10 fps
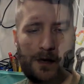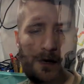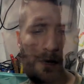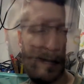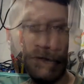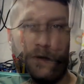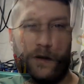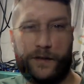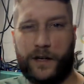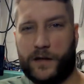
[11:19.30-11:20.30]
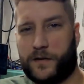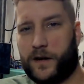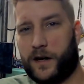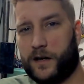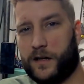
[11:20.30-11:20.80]
So on the other
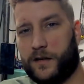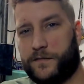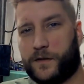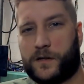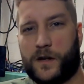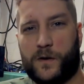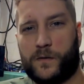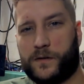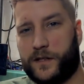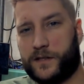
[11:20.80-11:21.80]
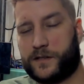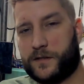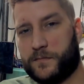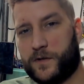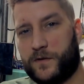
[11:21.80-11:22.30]
hand, if your goal is to
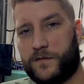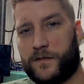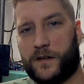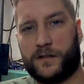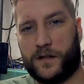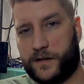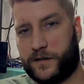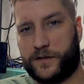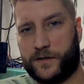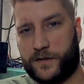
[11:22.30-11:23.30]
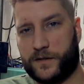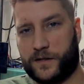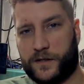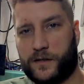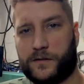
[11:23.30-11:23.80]
move a lot of dirt,
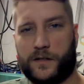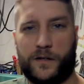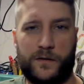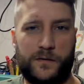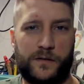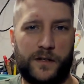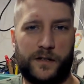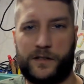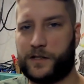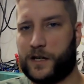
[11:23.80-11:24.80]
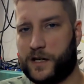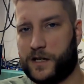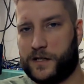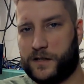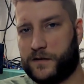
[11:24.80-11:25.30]
load a
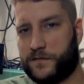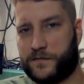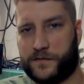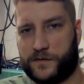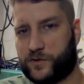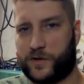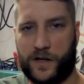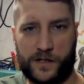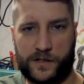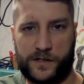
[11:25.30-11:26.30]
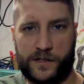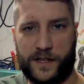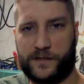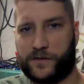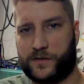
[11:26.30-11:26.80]
ton of trucks,
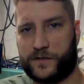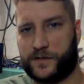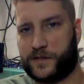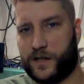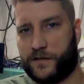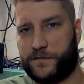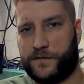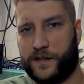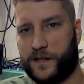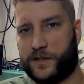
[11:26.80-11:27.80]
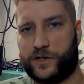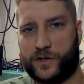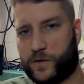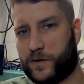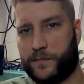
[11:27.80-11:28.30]
that sort of stuff in a
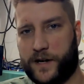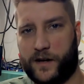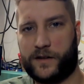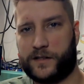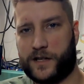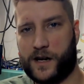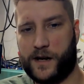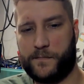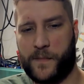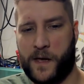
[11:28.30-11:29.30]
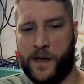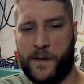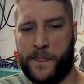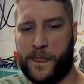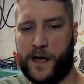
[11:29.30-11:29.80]
short amount of time,
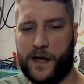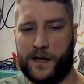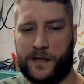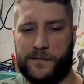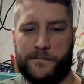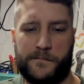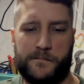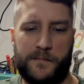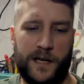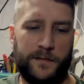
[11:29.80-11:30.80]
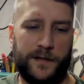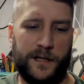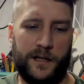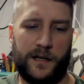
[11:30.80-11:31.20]
then maybe